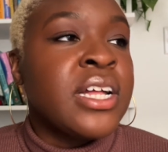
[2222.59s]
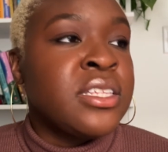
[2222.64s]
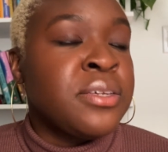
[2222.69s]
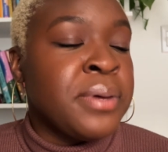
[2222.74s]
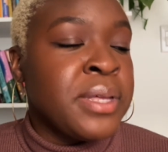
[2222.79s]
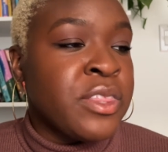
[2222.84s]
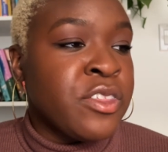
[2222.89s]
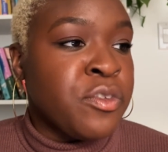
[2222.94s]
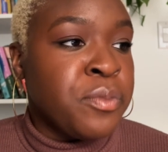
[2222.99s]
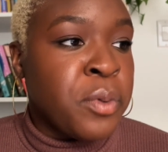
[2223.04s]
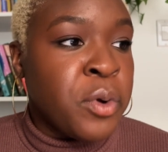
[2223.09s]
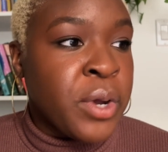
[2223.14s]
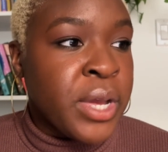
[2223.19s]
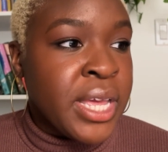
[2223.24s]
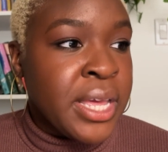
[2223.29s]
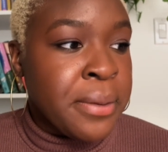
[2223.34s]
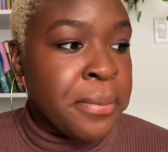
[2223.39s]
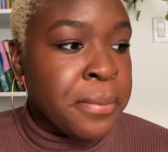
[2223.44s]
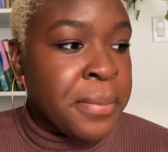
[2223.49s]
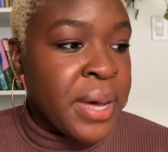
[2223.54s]
to make this
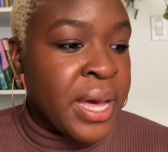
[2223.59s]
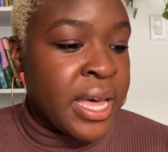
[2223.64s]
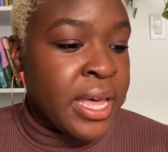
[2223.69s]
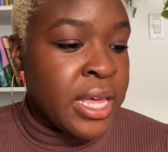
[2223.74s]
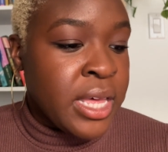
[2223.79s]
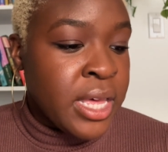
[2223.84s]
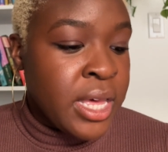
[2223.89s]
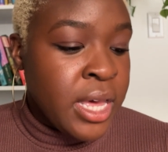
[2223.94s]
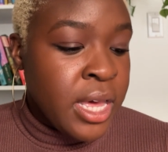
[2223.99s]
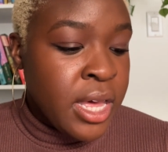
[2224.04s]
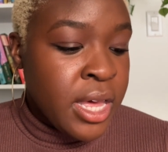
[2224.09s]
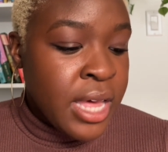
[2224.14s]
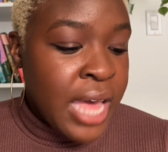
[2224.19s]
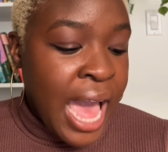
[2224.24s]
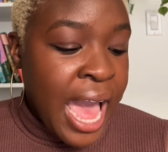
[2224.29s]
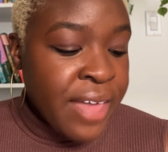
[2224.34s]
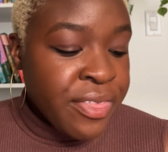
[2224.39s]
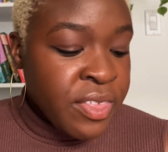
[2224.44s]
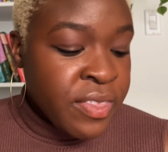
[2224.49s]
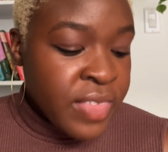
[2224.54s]
point, but
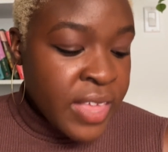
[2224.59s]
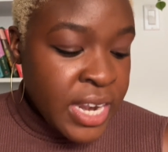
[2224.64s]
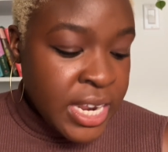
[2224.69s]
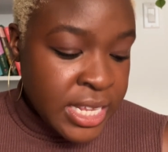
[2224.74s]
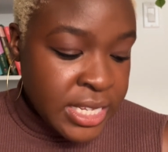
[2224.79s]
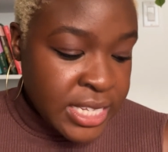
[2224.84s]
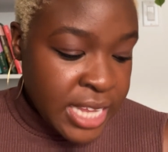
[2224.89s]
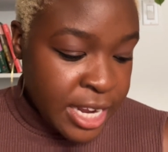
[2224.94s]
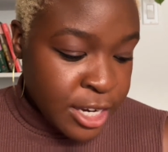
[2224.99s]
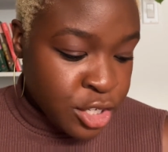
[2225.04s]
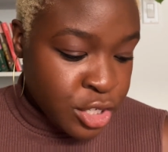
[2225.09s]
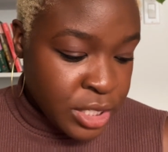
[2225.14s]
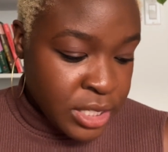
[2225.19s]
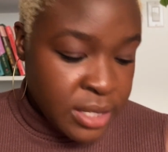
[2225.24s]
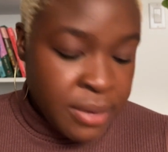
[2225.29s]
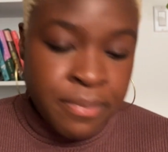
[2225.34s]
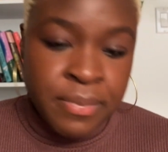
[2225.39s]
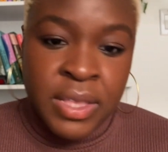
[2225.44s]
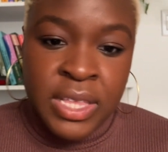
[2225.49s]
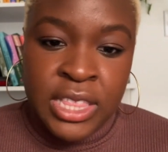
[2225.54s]
I think that is actually
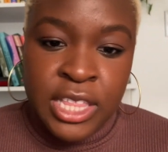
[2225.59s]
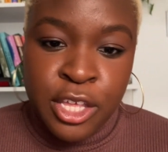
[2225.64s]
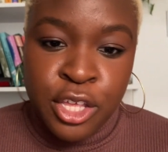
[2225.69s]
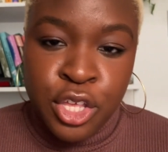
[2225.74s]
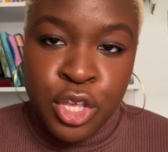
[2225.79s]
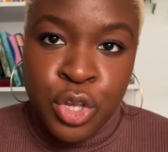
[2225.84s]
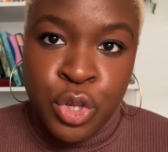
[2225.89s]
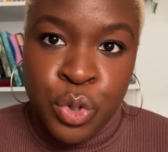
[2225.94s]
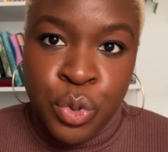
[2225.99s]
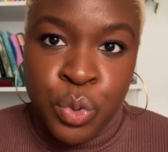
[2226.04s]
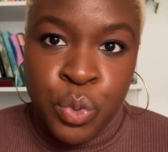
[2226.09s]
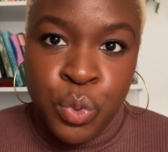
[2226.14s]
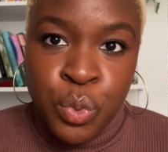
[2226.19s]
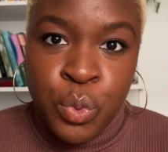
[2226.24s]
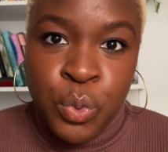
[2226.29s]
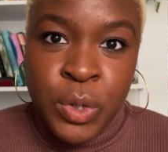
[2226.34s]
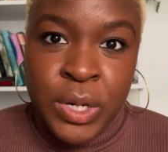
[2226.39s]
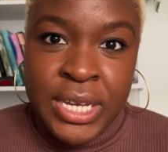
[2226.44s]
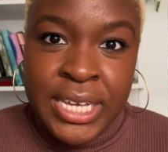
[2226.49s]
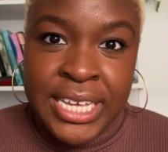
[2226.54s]
something that
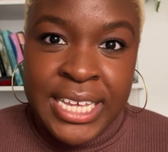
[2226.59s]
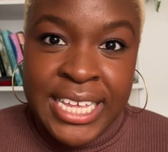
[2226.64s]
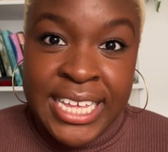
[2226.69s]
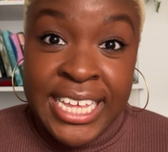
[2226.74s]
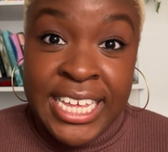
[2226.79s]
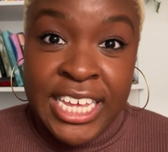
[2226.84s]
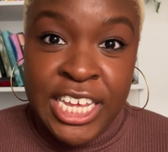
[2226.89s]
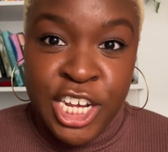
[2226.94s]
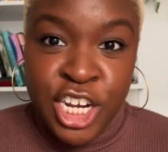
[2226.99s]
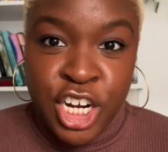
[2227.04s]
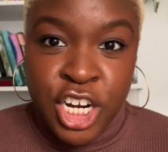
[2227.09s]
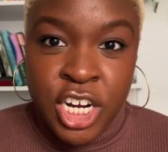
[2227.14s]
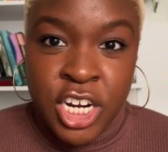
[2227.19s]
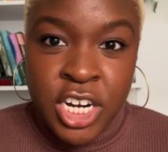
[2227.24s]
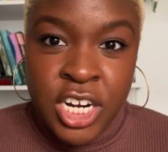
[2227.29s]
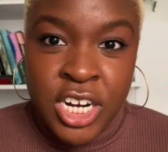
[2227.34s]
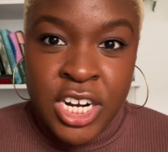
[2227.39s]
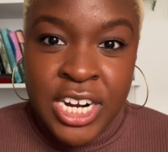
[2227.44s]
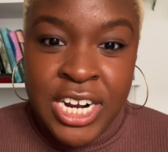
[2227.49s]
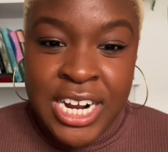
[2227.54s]
you
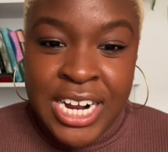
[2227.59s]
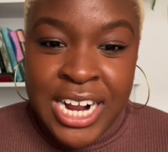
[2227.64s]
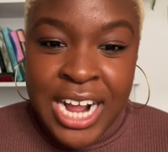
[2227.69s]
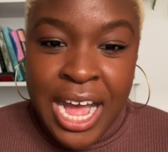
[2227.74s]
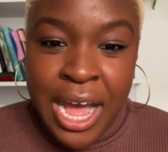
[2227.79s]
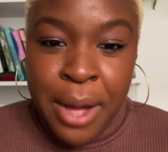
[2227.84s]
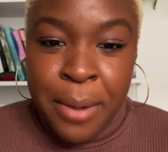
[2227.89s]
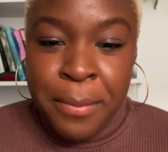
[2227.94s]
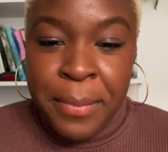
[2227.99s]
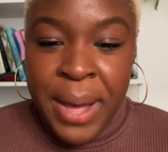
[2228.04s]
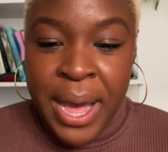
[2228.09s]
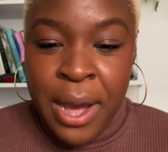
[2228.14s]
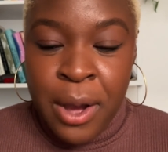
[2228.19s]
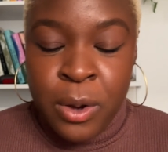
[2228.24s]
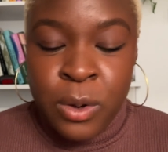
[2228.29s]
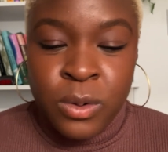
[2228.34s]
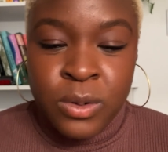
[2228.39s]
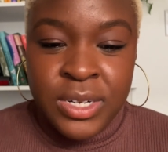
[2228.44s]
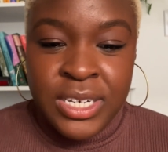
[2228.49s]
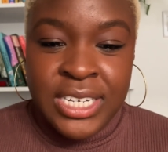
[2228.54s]
hear
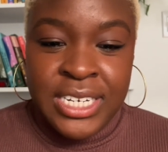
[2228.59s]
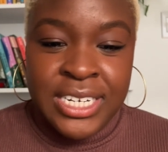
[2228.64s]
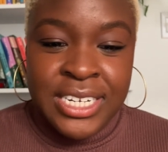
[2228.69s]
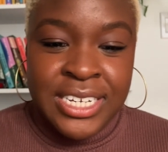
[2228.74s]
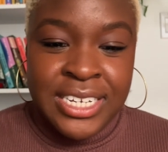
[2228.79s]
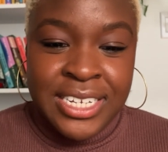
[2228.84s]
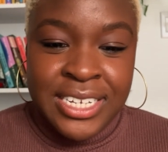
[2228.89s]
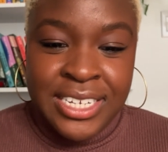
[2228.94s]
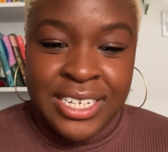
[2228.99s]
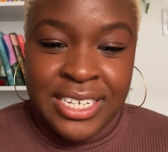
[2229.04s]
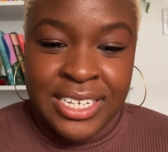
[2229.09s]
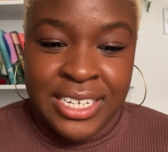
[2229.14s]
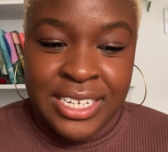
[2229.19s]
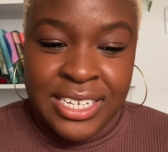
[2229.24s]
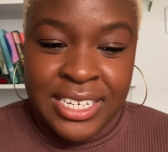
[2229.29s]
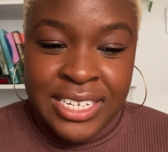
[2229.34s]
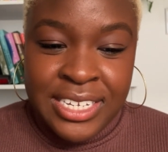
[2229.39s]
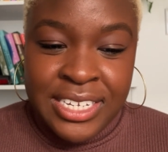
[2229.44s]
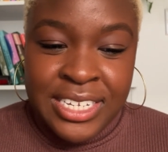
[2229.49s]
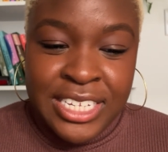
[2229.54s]
about.
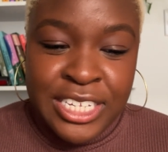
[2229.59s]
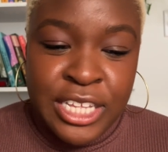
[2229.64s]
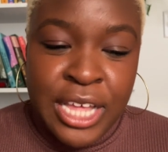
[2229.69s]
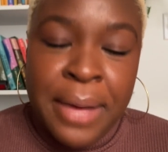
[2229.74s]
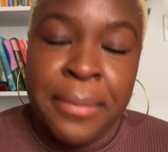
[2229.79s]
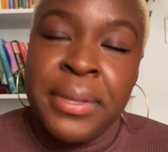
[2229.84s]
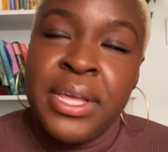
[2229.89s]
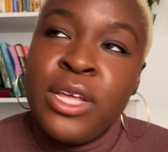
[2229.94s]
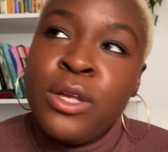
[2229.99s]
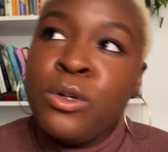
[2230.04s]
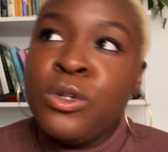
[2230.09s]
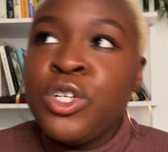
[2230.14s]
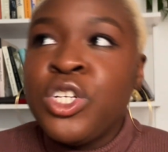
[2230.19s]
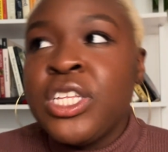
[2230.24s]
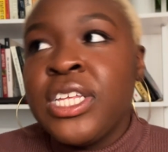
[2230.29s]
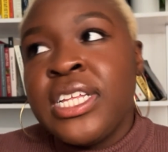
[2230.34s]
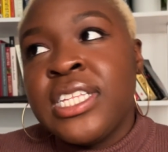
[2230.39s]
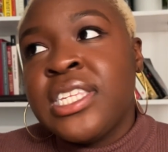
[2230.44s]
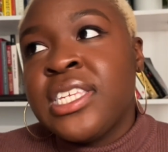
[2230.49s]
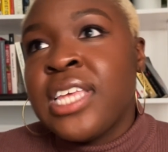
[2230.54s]
I mean,
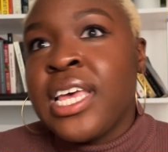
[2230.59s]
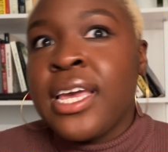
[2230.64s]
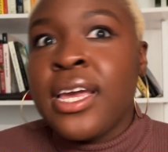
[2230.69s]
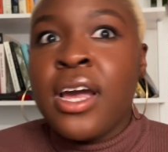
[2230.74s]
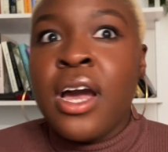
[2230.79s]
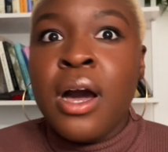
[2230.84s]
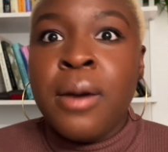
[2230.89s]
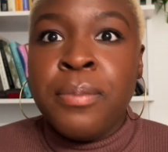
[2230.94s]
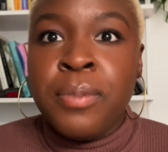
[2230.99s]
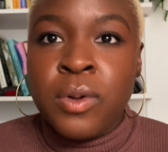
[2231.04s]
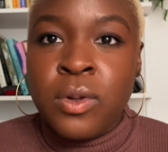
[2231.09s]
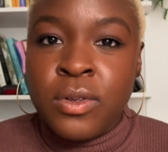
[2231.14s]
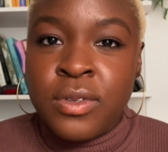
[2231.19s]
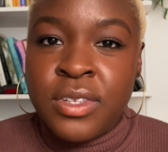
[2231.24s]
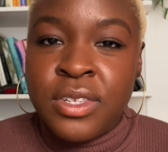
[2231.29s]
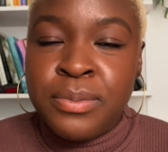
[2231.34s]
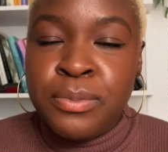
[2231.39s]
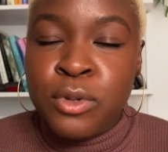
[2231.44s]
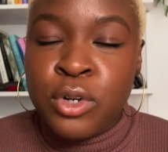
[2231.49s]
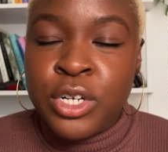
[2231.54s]
usually it's like
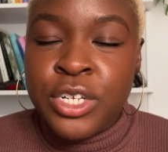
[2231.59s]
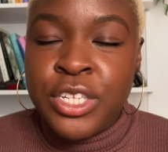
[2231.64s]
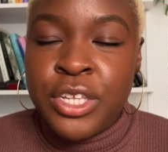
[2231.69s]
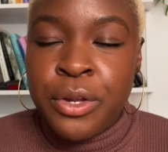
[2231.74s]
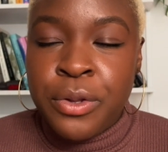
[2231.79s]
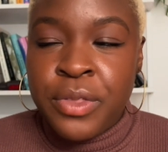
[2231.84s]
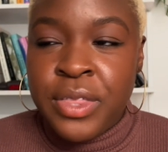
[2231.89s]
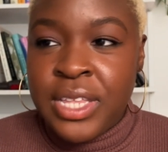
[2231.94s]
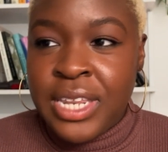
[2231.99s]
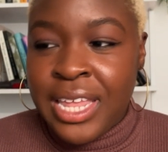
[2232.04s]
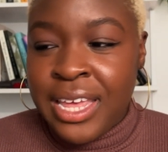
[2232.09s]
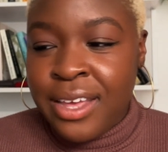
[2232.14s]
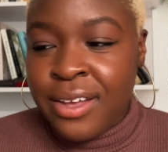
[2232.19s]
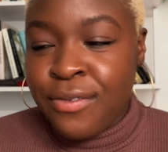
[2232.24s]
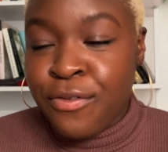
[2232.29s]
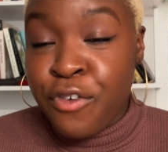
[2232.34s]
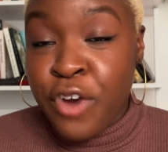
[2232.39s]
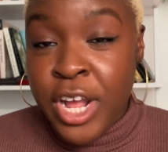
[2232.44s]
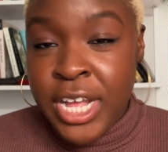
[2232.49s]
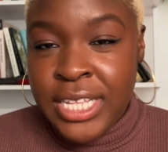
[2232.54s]
couples more so than like
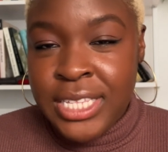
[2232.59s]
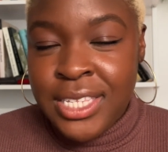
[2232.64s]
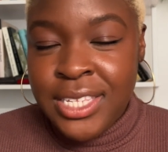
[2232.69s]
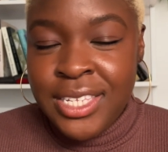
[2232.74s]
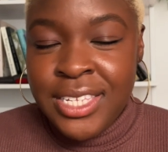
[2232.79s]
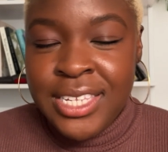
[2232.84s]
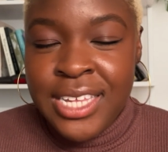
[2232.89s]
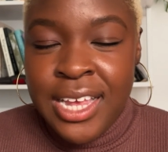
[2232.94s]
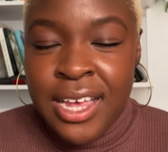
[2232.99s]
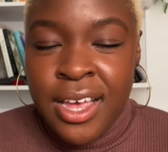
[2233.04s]
friends,